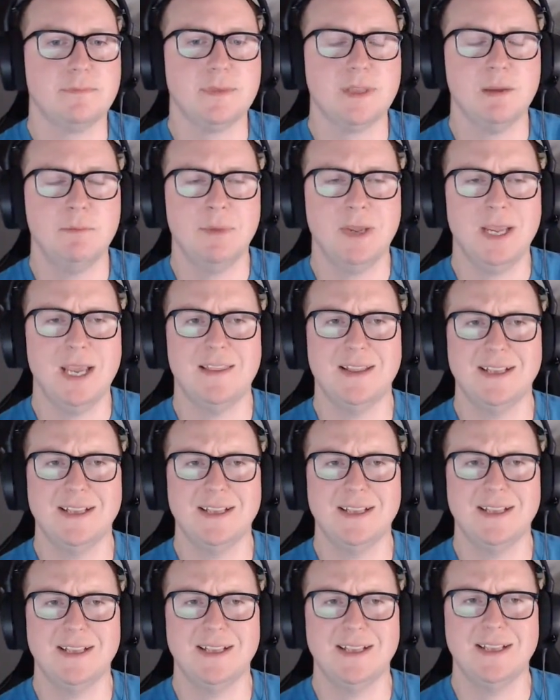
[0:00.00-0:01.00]
yeah,
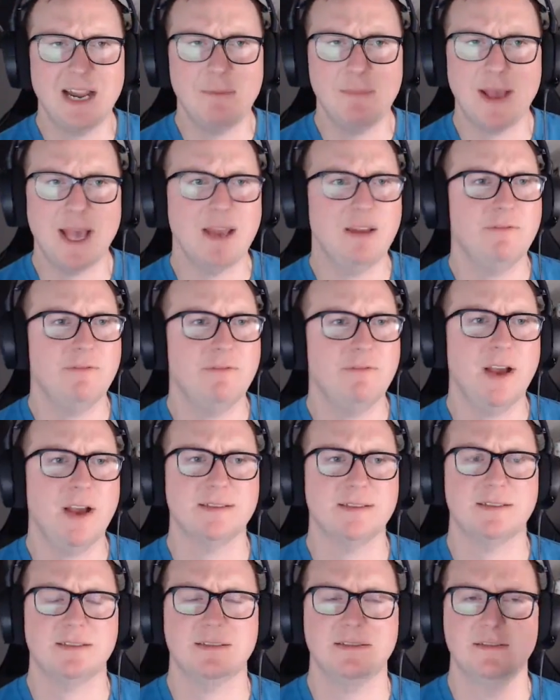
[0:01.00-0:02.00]
this is not a bad
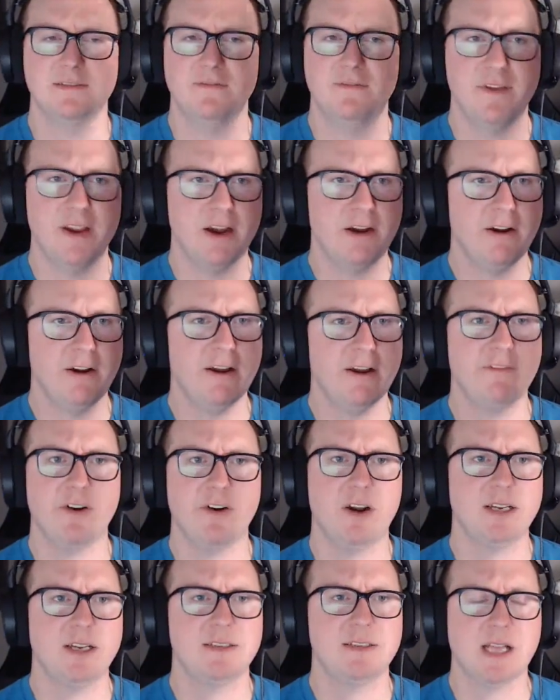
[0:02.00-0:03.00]
device. Very,
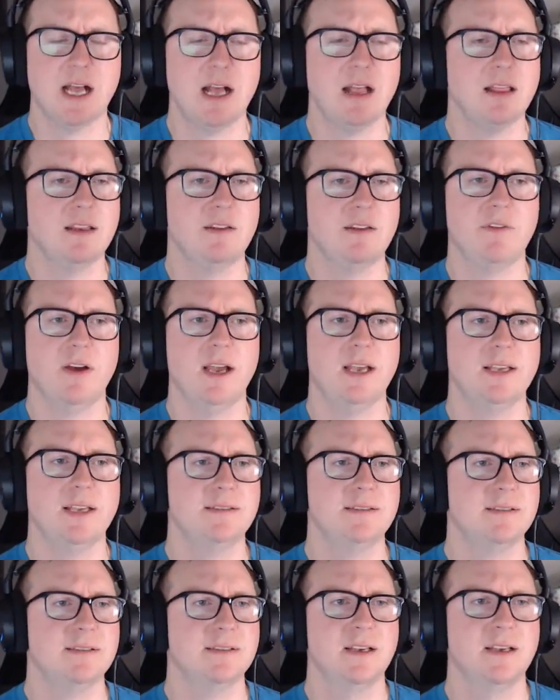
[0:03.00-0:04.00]
very solid
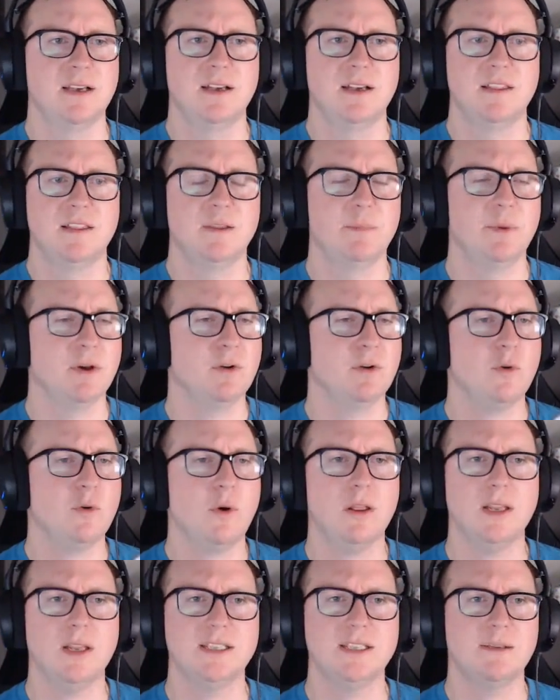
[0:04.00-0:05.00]
device. The build
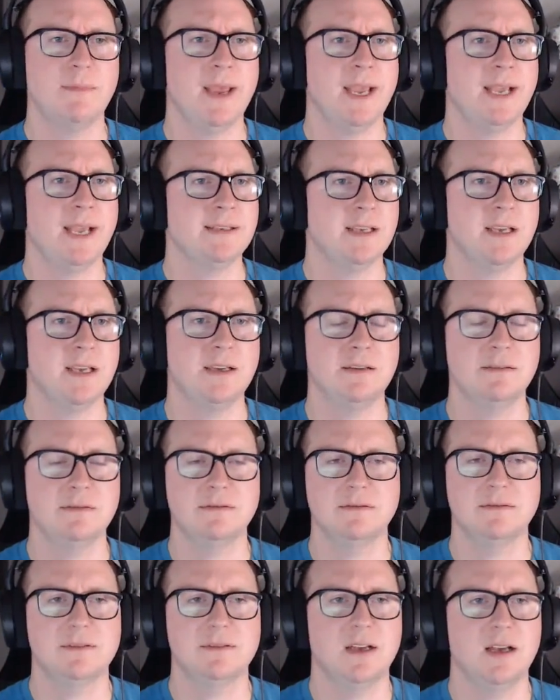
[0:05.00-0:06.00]
quality is amazing.
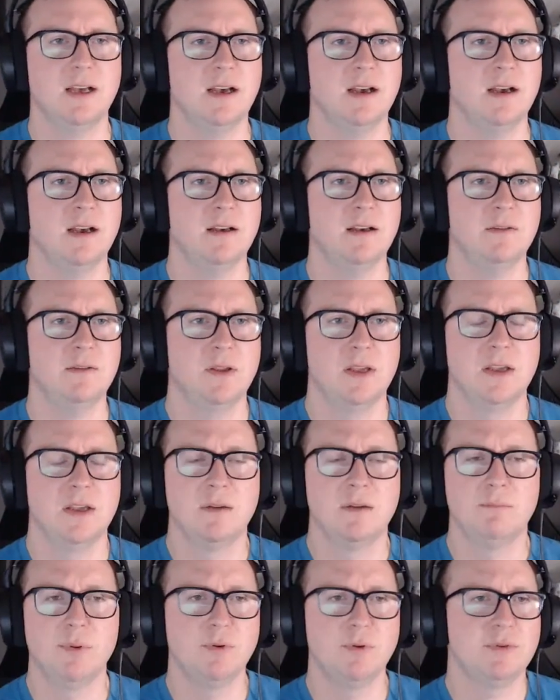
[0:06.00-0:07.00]

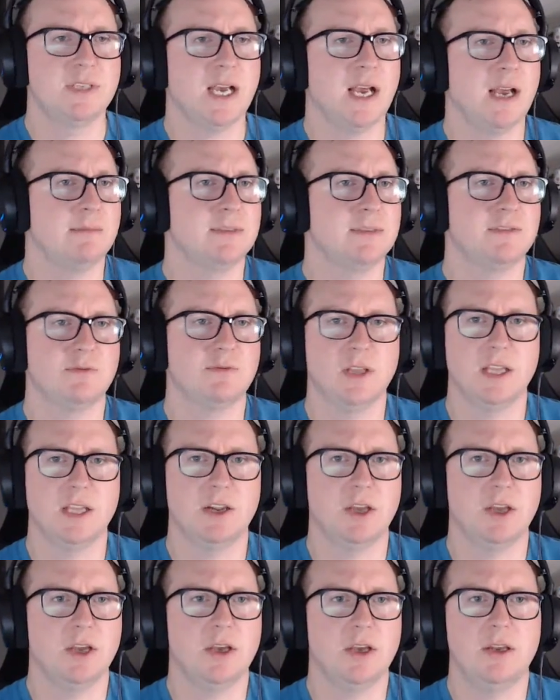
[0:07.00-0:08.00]
Boot time's really
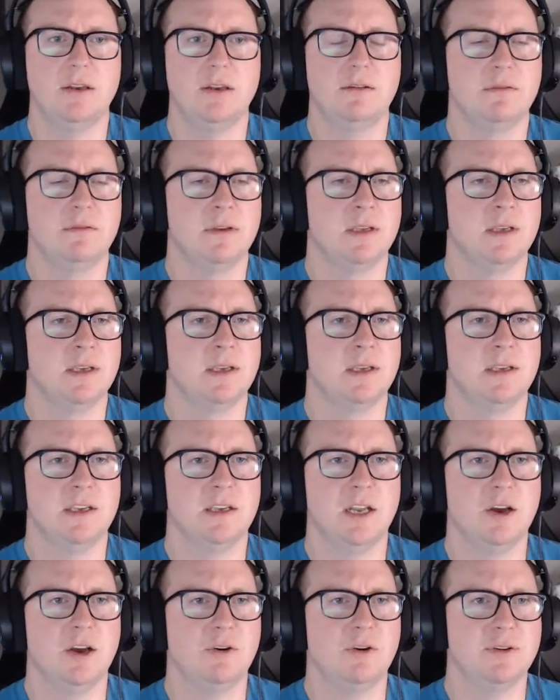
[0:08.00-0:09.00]
good.
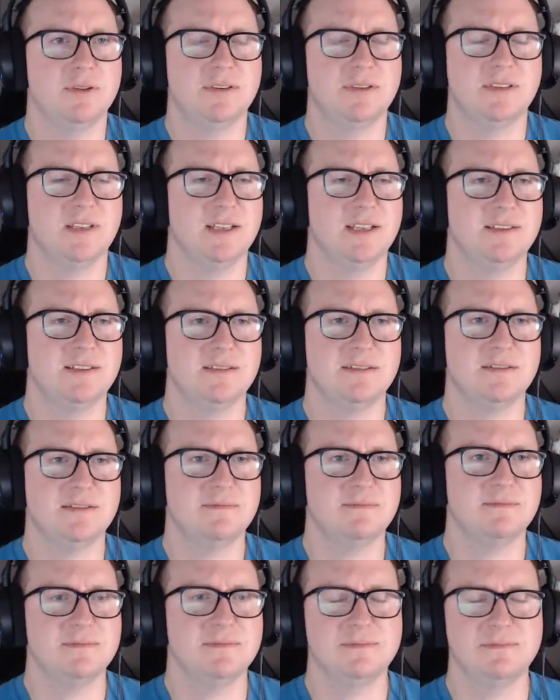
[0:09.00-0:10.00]
It's
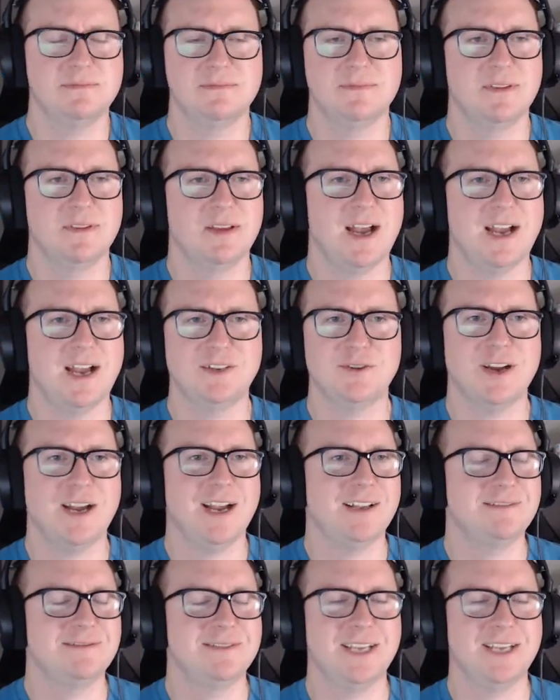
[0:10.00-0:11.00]
I
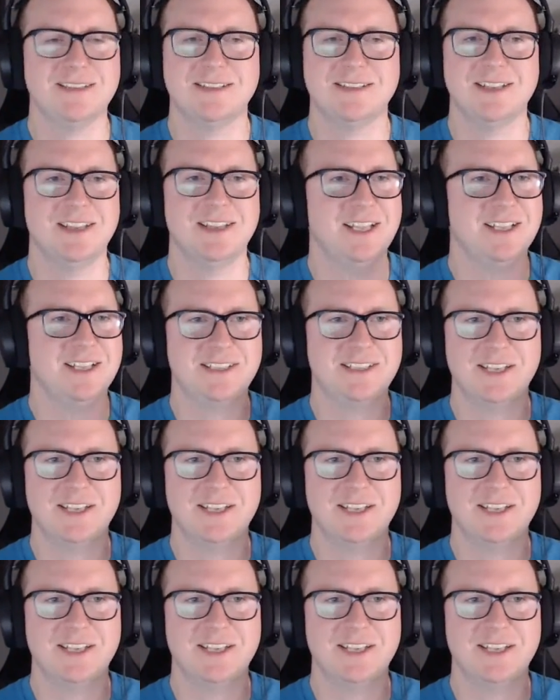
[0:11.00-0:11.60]
tried testing the instant